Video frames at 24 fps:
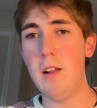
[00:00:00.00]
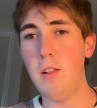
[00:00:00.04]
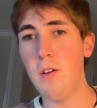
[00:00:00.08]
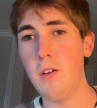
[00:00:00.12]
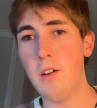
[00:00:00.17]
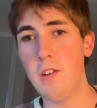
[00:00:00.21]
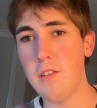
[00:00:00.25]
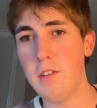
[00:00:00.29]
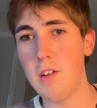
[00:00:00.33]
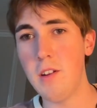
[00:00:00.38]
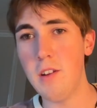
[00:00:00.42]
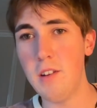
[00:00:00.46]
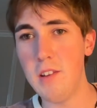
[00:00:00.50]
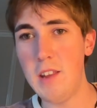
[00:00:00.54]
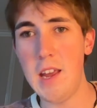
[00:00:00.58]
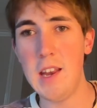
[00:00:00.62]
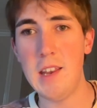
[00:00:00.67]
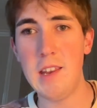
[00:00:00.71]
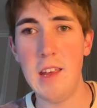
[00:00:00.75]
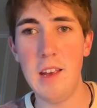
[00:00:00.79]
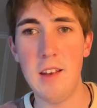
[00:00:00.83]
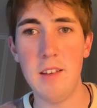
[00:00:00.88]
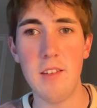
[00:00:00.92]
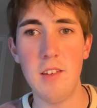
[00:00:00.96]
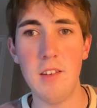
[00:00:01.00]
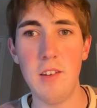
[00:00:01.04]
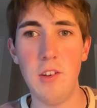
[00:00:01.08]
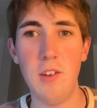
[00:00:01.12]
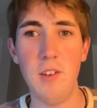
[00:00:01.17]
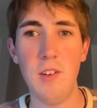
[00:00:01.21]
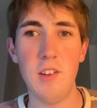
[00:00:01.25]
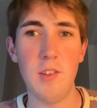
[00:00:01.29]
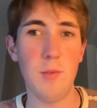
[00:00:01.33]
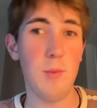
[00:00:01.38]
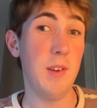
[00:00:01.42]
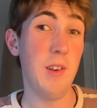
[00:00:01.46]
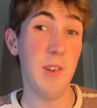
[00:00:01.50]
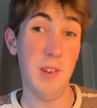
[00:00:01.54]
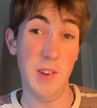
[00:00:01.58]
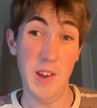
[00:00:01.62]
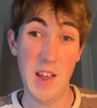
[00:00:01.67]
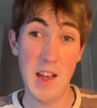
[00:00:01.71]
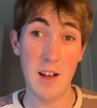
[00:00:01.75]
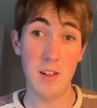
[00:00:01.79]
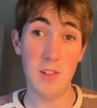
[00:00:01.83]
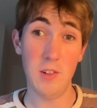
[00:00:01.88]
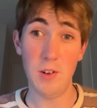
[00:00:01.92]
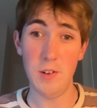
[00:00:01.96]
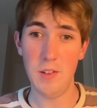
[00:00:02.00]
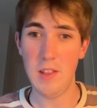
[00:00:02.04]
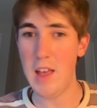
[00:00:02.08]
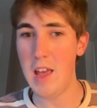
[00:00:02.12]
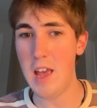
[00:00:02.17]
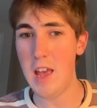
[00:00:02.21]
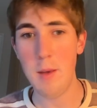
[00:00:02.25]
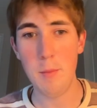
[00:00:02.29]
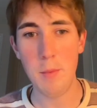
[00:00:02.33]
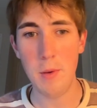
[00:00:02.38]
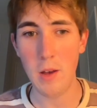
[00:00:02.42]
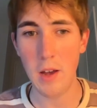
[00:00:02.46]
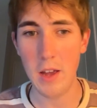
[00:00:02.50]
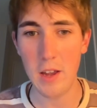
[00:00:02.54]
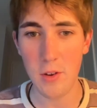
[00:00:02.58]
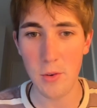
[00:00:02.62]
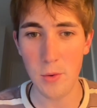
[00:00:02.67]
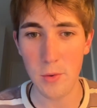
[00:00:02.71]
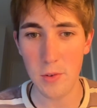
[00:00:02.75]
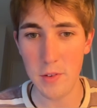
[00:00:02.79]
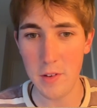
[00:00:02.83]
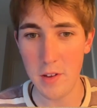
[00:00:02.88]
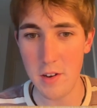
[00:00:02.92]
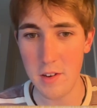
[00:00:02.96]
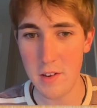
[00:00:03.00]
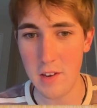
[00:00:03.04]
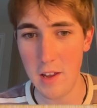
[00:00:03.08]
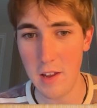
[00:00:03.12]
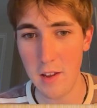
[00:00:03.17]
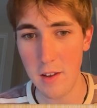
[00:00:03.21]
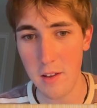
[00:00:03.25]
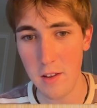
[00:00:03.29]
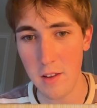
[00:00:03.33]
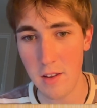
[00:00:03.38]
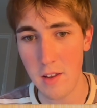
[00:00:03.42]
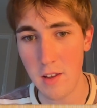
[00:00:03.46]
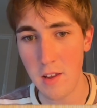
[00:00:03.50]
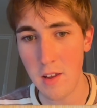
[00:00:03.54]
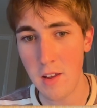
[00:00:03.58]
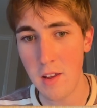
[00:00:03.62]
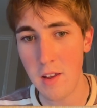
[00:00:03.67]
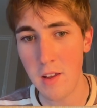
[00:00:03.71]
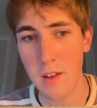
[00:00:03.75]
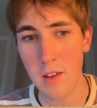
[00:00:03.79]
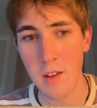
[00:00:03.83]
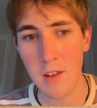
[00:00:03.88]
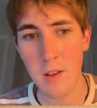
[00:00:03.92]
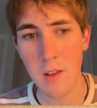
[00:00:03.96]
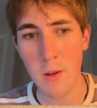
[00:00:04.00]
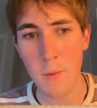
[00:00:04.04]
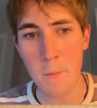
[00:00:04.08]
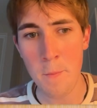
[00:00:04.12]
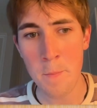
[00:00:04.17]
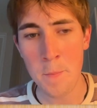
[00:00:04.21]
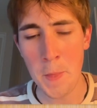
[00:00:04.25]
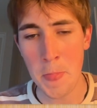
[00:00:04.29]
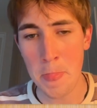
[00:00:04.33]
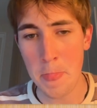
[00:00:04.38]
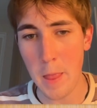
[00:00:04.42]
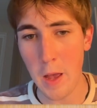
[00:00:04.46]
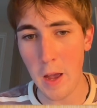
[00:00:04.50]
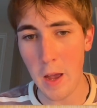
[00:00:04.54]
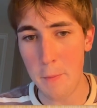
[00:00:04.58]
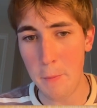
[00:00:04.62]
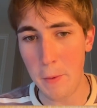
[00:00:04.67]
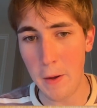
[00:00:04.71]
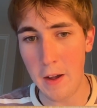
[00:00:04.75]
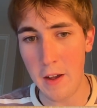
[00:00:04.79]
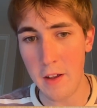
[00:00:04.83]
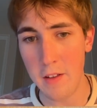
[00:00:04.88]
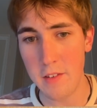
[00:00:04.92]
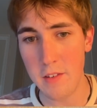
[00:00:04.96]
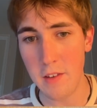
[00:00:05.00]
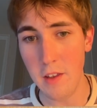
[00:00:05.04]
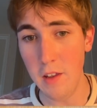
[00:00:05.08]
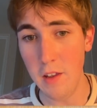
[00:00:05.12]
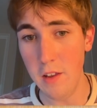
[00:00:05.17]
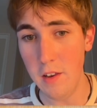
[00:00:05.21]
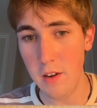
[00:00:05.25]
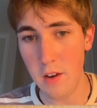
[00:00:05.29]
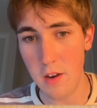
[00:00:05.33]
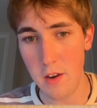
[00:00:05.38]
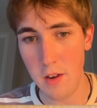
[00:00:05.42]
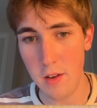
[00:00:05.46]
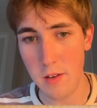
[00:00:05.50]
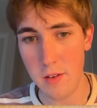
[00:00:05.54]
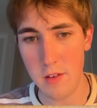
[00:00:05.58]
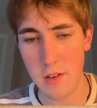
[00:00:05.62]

long it's going to take to execute because we don't know how long that API call is going to take. I pass in